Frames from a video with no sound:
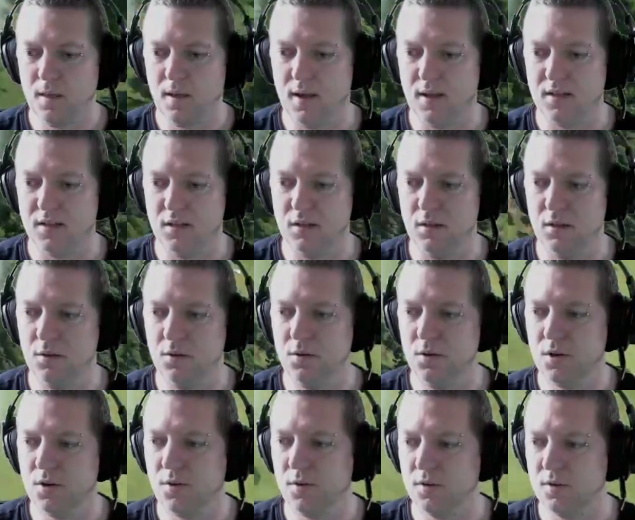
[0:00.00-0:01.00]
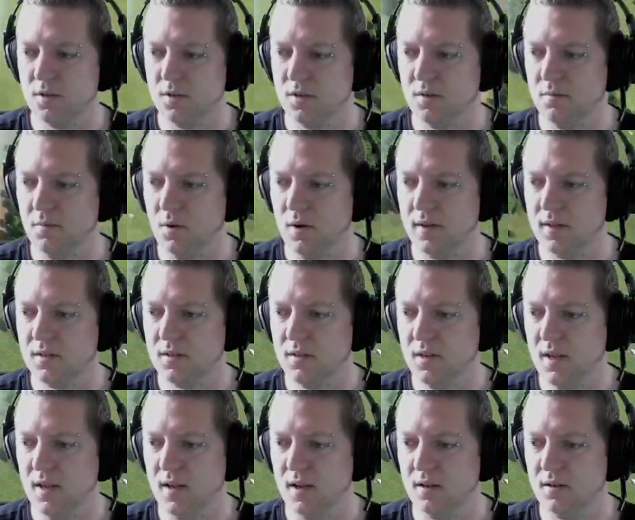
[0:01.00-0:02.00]
as ludicrous as it might
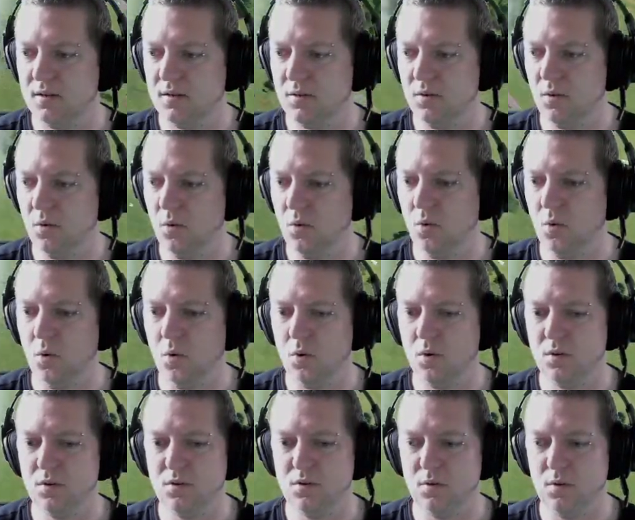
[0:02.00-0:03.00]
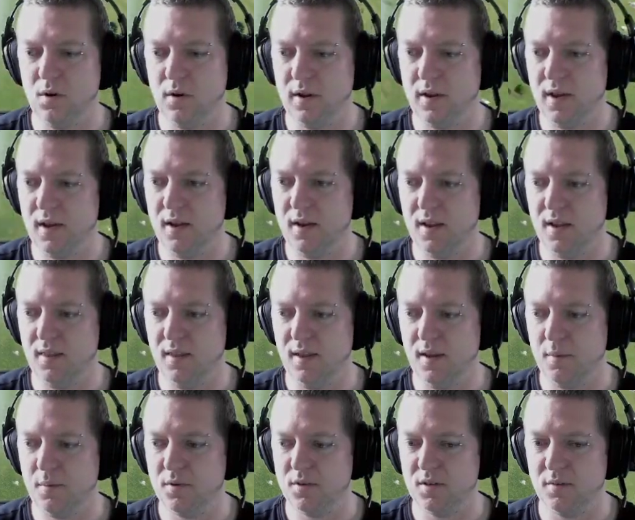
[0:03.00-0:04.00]
sound, or do I go down the
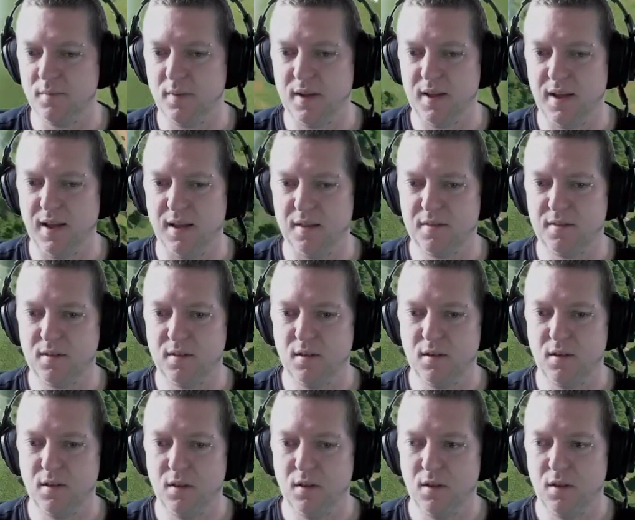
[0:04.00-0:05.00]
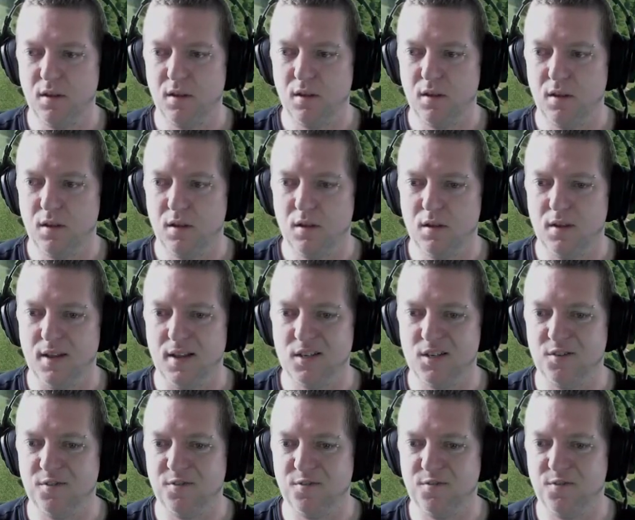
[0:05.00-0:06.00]
opposite path? That's
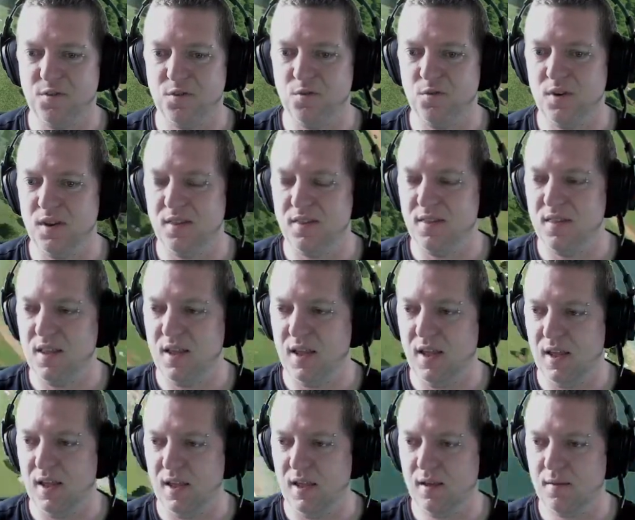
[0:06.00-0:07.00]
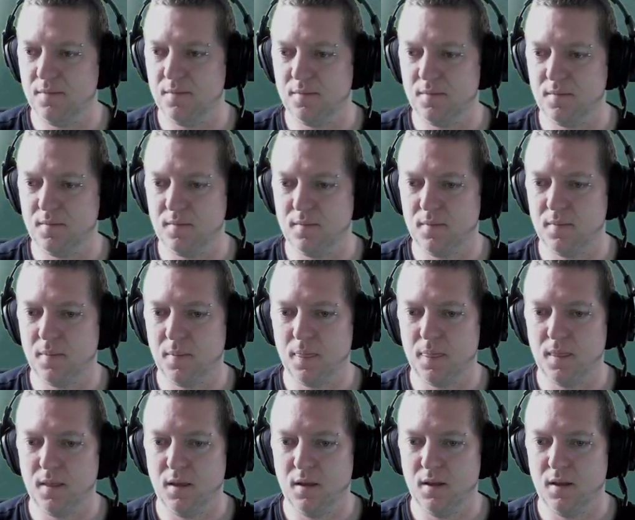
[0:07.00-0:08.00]
your food in there.
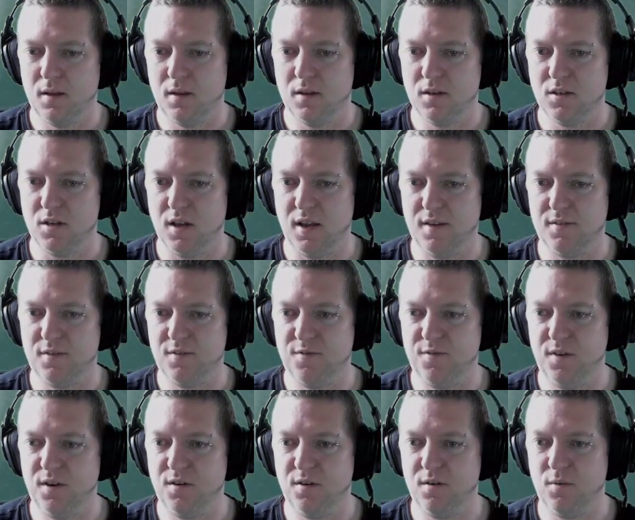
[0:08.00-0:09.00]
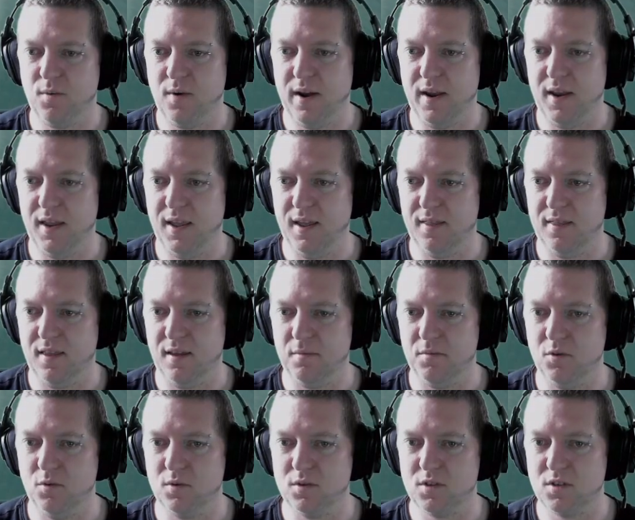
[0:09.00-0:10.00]
So I'm going to have to figure a way to get them
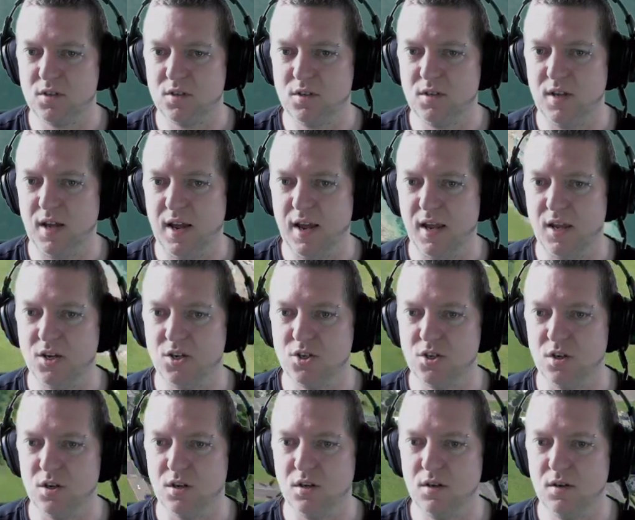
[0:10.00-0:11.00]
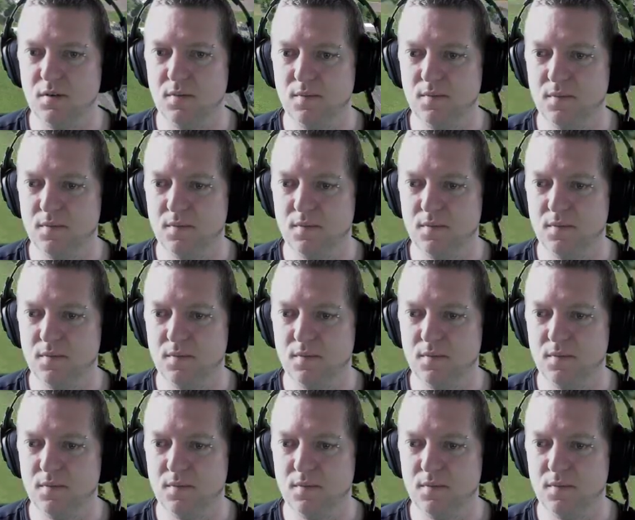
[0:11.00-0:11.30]
to a station.